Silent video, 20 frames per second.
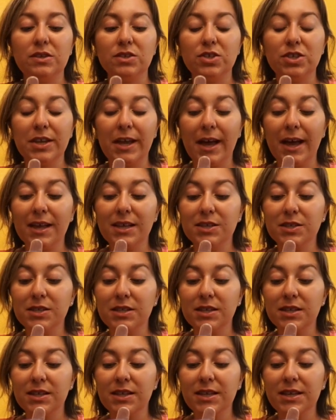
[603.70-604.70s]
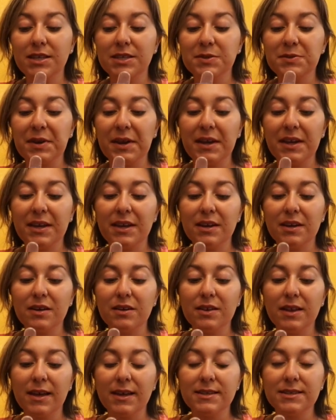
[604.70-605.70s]
She has these right here
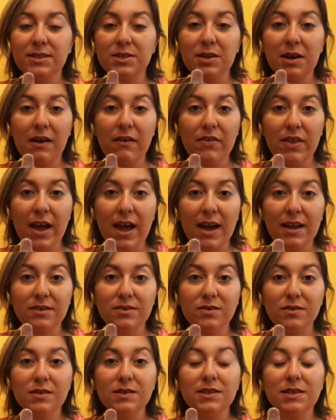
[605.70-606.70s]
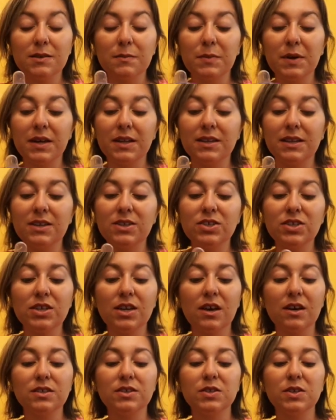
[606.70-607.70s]
that still have the handles, but then she
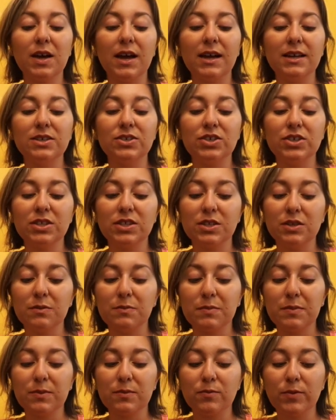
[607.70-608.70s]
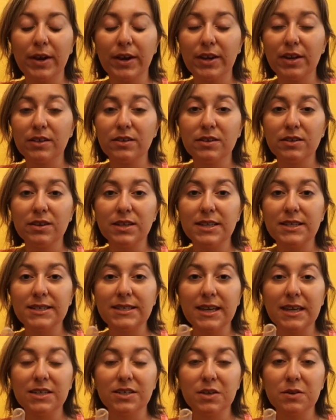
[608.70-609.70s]
also has just the regular lids
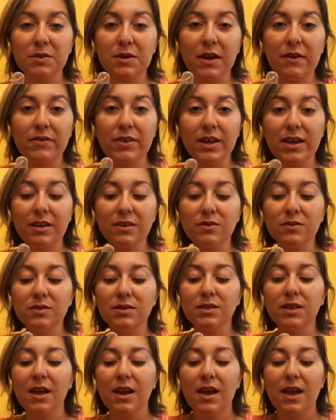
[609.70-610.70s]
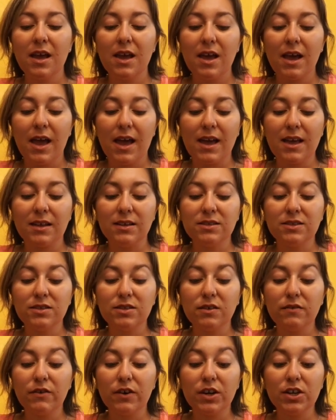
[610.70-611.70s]
that don't have the handles. And
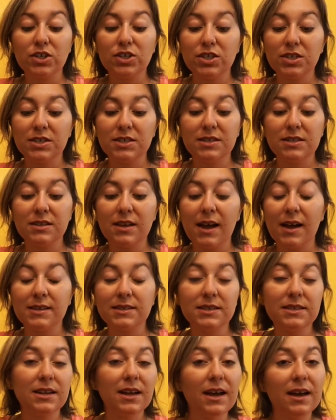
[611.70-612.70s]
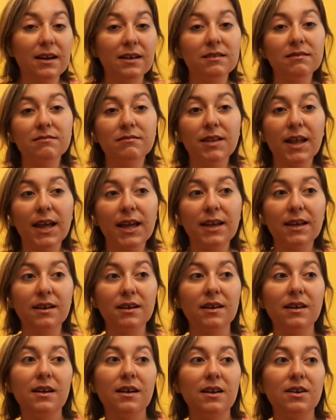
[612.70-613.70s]
so far, hasn't had, like,
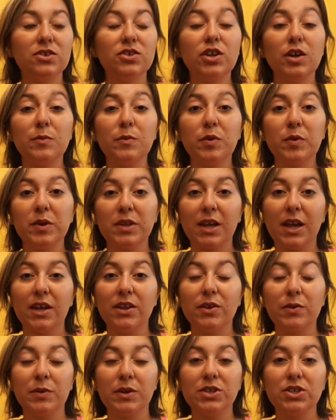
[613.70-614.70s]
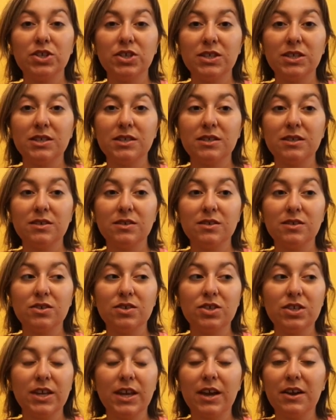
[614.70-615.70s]
trouble with either one.
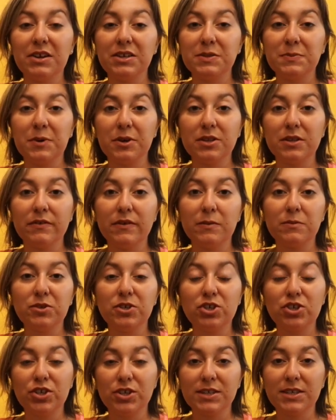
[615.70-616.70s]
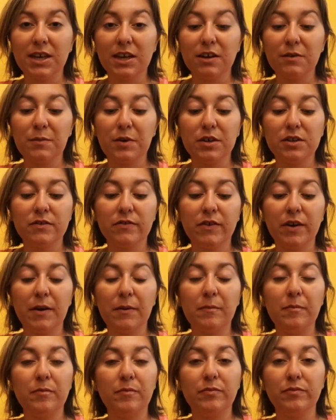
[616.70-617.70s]
She carries both of them. She drinks out of both of
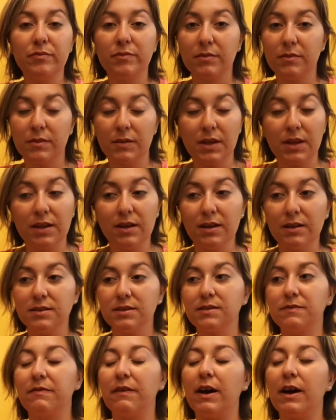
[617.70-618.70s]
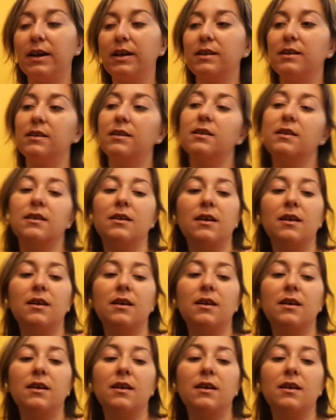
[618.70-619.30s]
them, and it's fine.